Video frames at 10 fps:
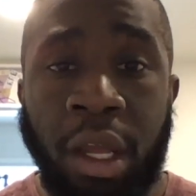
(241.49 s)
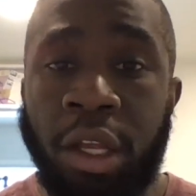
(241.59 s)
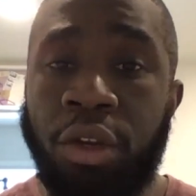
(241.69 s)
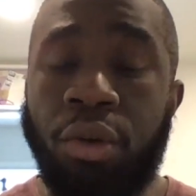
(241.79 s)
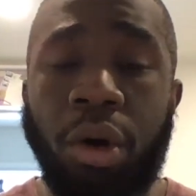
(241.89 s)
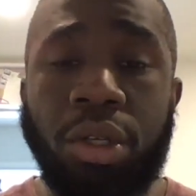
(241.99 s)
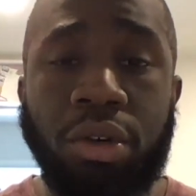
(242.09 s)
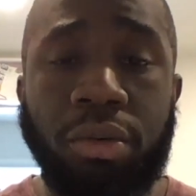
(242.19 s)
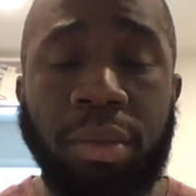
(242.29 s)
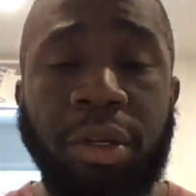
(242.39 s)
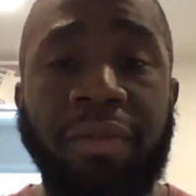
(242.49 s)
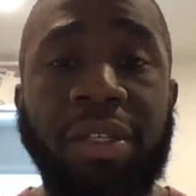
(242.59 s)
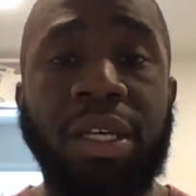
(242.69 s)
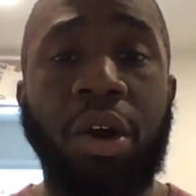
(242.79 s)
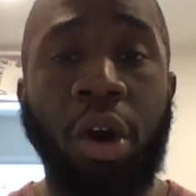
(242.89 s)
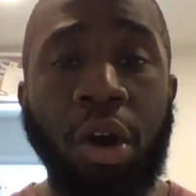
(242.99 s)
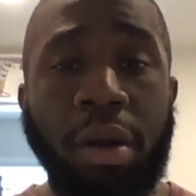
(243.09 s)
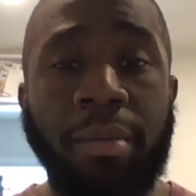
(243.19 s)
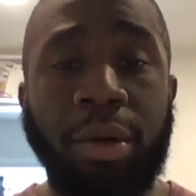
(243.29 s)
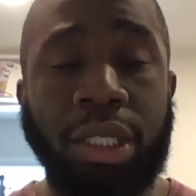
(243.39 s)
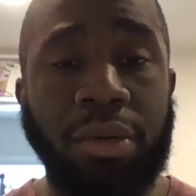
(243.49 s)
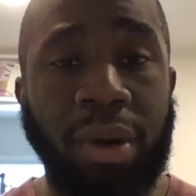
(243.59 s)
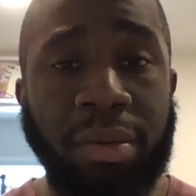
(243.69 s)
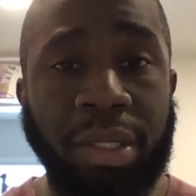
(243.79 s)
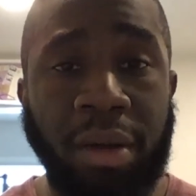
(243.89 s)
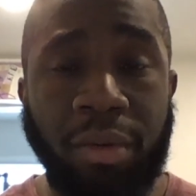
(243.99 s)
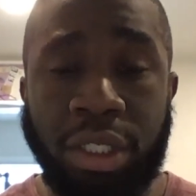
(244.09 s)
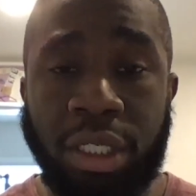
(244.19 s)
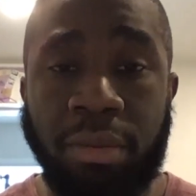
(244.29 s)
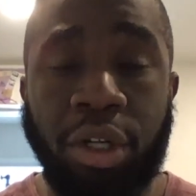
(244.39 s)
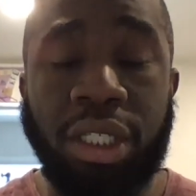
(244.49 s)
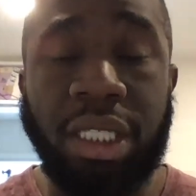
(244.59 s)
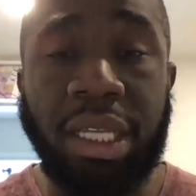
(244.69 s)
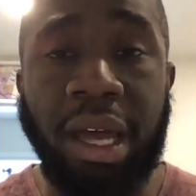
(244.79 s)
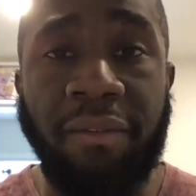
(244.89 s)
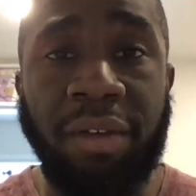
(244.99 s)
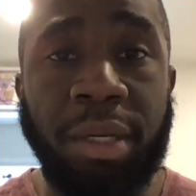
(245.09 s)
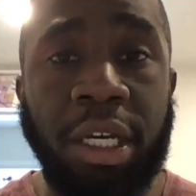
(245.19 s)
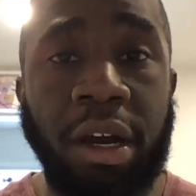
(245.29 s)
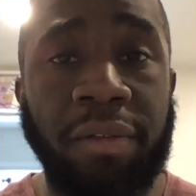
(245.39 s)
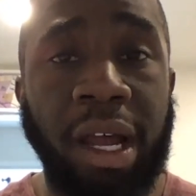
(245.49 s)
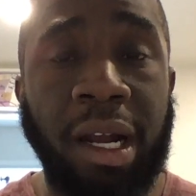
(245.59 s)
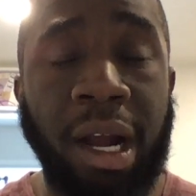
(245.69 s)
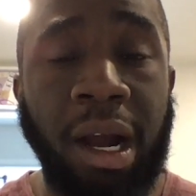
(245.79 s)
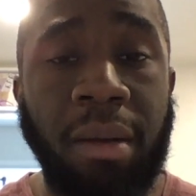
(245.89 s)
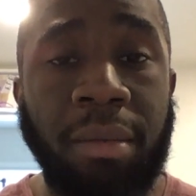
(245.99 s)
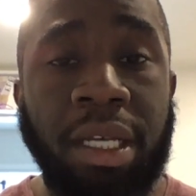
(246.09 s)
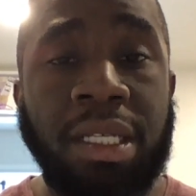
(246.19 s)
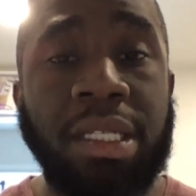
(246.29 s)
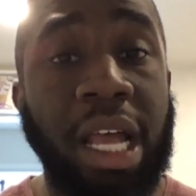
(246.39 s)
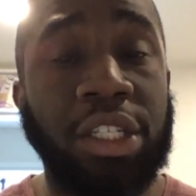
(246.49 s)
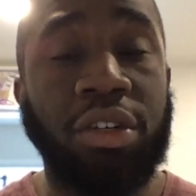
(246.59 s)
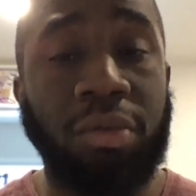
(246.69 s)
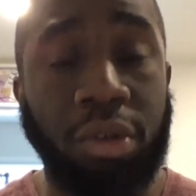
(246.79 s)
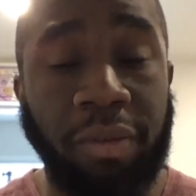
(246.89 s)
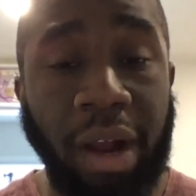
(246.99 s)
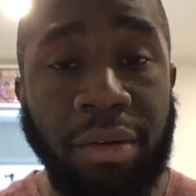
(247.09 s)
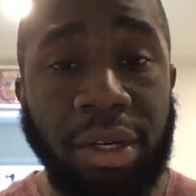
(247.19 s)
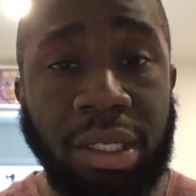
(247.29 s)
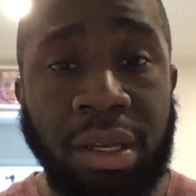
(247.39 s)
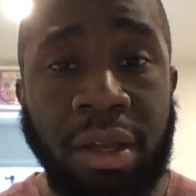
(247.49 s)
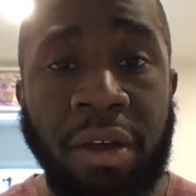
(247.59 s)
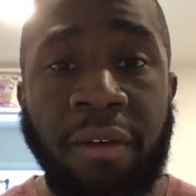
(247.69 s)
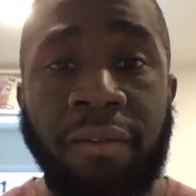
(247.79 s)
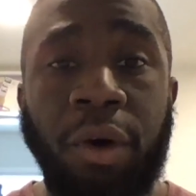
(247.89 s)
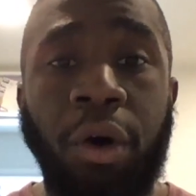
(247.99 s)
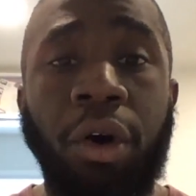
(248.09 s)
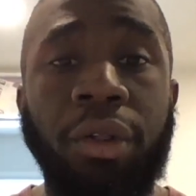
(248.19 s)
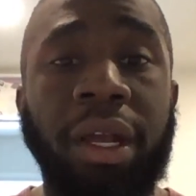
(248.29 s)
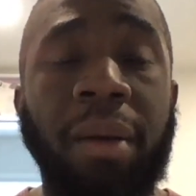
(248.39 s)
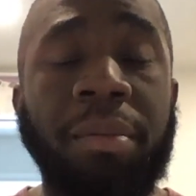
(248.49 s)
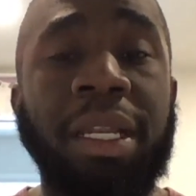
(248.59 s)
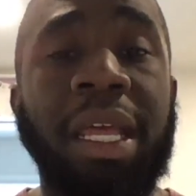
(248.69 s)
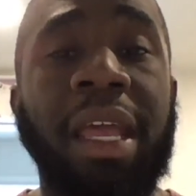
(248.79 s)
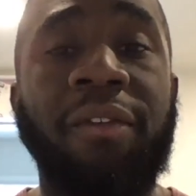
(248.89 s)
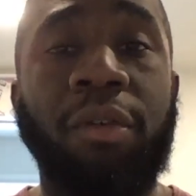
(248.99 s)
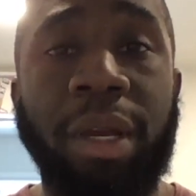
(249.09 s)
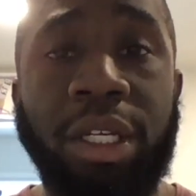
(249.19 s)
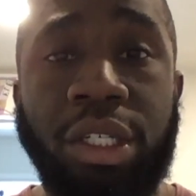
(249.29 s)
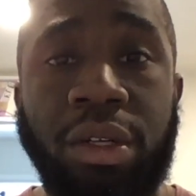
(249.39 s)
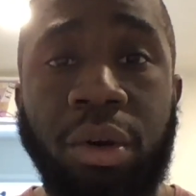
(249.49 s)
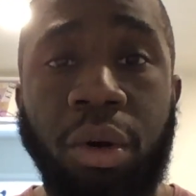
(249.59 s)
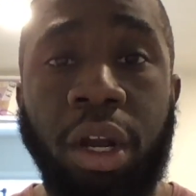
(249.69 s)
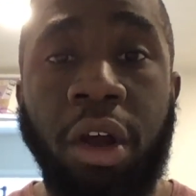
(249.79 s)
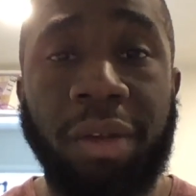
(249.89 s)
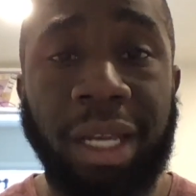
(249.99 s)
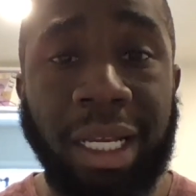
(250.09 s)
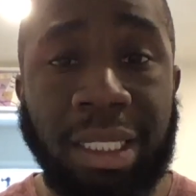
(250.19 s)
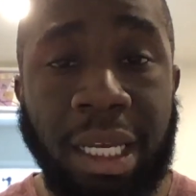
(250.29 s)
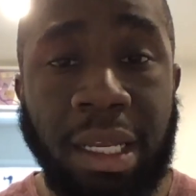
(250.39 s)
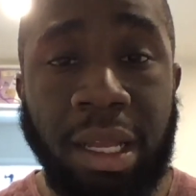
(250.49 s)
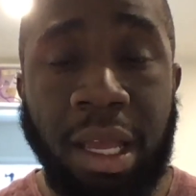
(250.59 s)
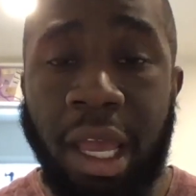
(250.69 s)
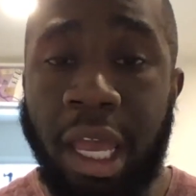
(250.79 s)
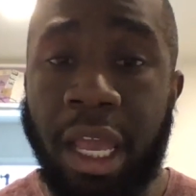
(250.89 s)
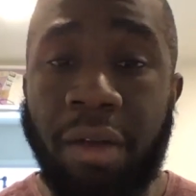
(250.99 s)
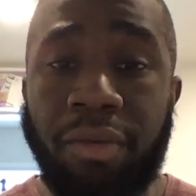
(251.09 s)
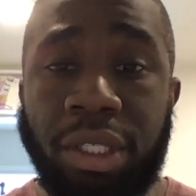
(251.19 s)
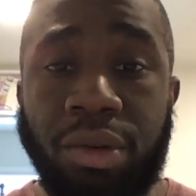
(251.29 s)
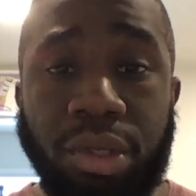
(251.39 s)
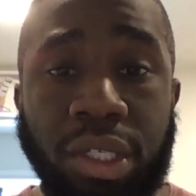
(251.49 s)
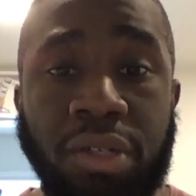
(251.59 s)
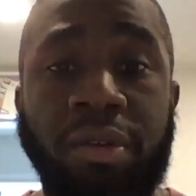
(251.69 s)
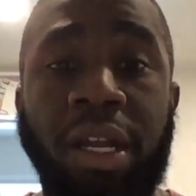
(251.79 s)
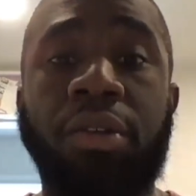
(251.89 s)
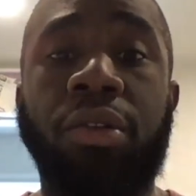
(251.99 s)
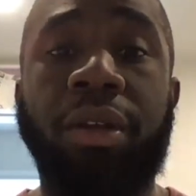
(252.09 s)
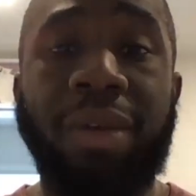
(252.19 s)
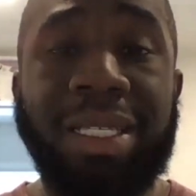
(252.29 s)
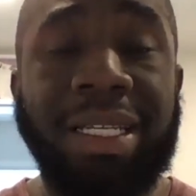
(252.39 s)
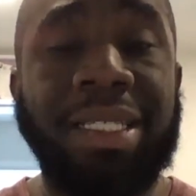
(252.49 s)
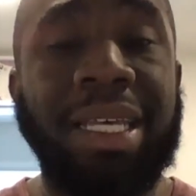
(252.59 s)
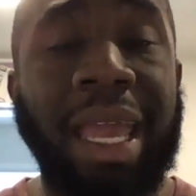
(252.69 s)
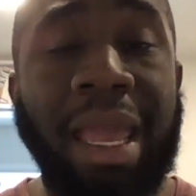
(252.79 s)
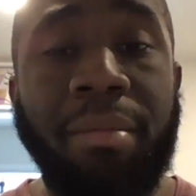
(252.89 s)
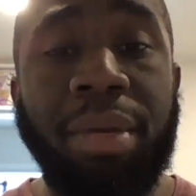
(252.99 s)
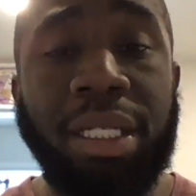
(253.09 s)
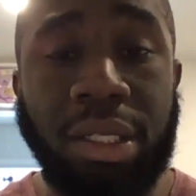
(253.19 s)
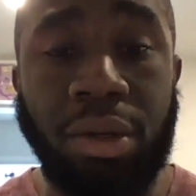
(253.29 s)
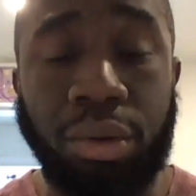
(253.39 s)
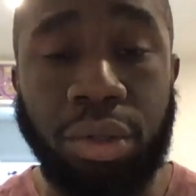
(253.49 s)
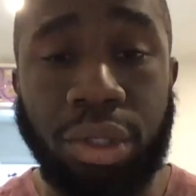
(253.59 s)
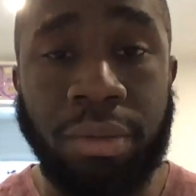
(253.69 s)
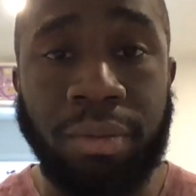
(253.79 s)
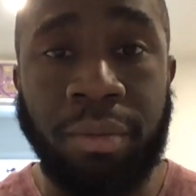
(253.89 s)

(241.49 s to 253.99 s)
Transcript: Do also remember to visit our emergency website, which is emergency.bbgov.com/coronavirus, for all the up-to-date information on COVID-19 and resources for not only residents and business owners.